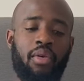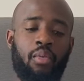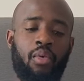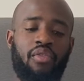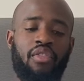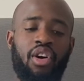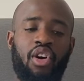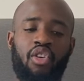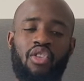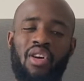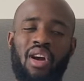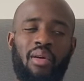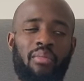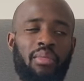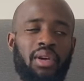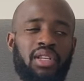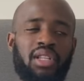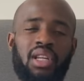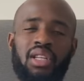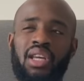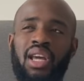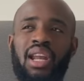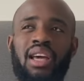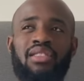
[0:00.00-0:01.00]
with a cramp. I
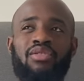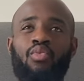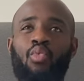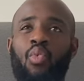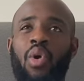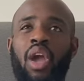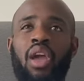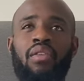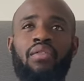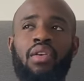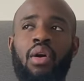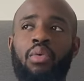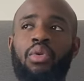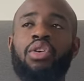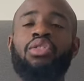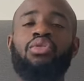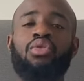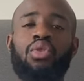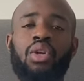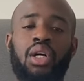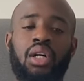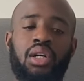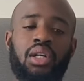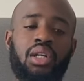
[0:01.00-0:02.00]
said, yeah, that's wavy. I want
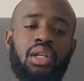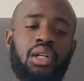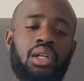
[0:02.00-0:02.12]
to do that.